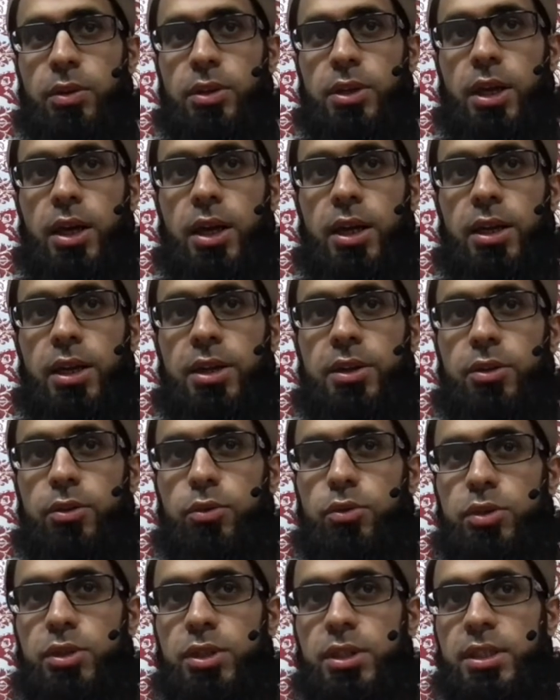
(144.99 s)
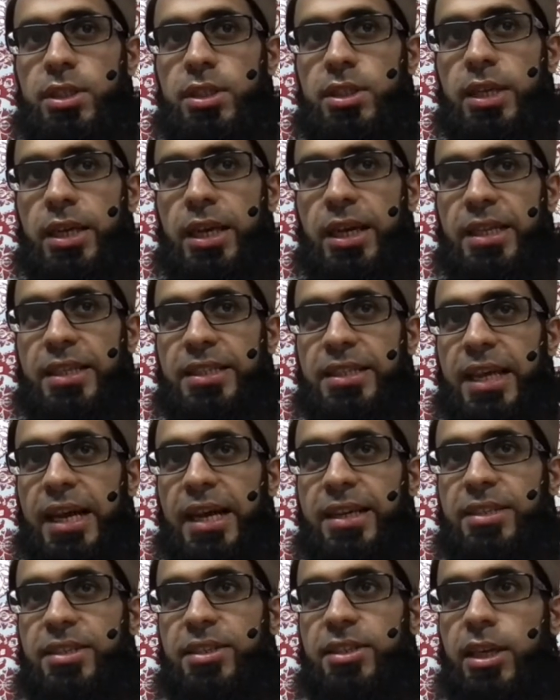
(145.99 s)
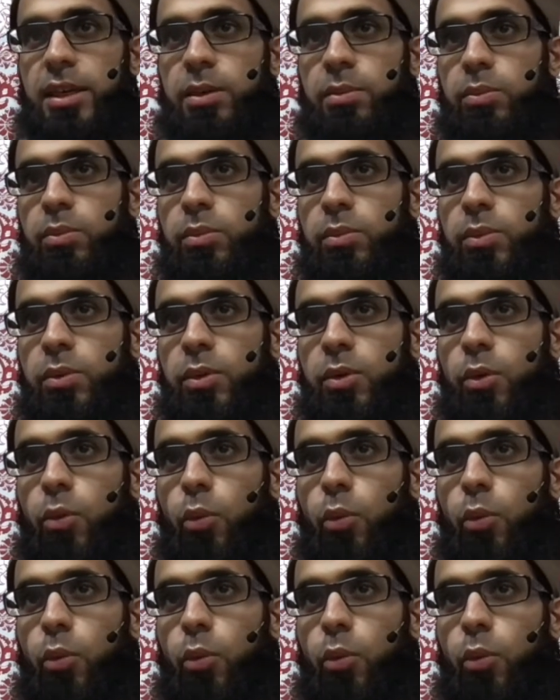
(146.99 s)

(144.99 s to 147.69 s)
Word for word: wa ta'ala uses the exact same